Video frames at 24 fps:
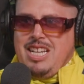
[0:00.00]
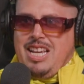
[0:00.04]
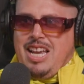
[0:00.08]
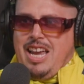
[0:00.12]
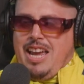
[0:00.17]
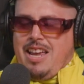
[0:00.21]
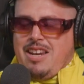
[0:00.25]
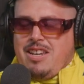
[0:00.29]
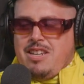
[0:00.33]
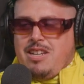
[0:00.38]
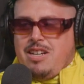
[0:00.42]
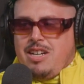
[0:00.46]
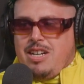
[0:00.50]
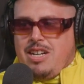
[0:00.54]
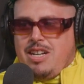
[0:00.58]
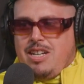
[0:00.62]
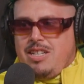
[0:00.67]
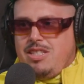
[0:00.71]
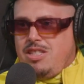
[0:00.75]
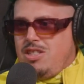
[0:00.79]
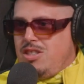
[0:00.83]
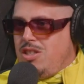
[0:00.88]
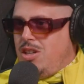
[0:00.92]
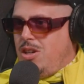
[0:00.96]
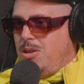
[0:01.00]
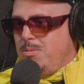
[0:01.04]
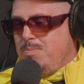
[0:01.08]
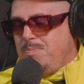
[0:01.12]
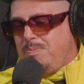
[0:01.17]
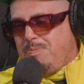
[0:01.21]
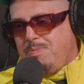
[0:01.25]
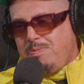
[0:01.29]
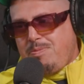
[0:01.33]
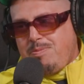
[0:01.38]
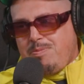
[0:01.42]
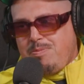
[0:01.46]
And so
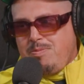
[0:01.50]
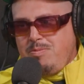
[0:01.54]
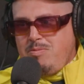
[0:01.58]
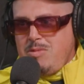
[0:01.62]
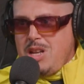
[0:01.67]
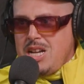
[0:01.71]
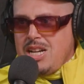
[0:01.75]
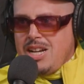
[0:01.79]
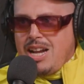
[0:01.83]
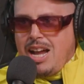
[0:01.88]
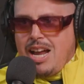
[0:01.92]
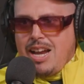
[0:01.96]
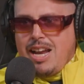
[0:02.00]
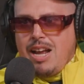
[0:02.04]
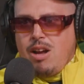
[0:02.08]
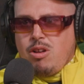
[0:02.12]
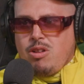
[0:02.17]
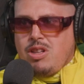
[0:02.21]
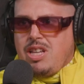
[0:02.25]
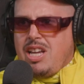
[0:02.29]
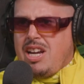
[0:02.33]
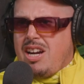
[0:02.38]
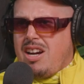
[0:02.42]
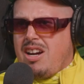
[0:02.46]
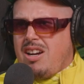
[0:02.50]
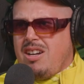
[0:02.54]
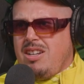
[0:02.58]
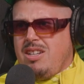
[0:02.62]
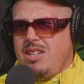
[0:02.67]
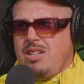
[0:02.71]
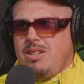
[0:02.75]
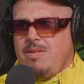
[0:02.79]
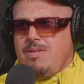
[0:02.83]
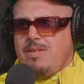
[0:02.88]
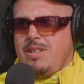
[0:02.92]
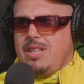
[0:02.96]
got out there,
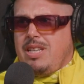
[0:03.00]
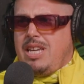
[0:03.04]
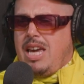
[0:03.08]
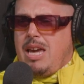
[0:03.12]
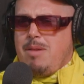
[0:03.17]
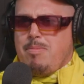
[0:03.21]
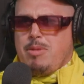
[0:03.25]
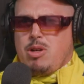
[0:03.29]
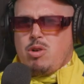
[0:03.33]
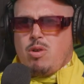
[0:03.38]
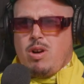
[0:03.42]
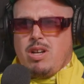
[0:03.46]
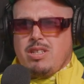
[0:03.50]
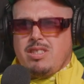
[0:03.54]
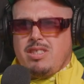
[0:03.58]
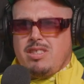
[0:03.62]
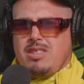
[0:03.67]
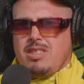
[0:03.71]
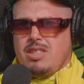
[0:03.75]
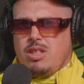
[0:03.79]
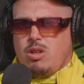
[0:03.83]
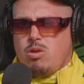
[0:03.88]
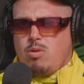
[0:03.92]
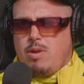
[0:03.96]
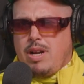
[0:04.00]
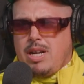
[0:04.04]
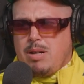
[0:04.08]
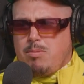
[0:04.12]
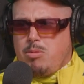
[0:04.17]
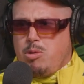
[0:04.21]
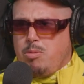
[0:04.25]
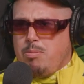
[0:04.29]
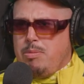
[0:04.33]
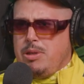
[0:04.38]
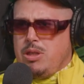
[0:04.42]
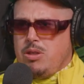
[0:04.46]
came across this
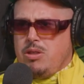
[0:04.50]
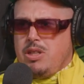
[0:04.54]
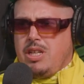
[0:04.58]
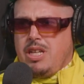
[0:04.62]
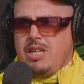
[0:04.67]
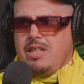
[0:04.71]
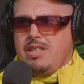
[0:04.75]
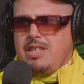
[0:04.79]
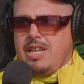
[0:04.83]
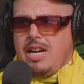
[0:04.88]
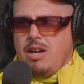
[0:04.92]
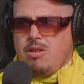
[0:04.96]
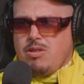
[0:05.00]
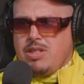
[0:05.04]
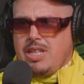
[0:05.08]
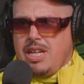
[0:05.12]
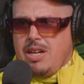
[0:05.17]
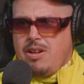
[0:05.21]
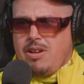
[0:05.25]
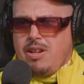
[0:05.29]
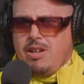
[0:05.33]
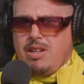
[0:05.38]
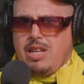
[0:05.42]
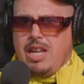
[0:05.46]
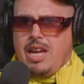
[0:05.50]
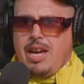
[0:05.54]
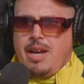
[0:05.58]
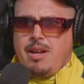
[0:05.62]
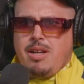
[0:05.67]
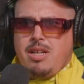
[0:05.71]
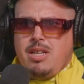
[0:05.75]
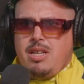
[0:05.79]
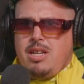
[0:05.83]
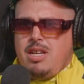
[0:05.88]
incredible building in downtown LA.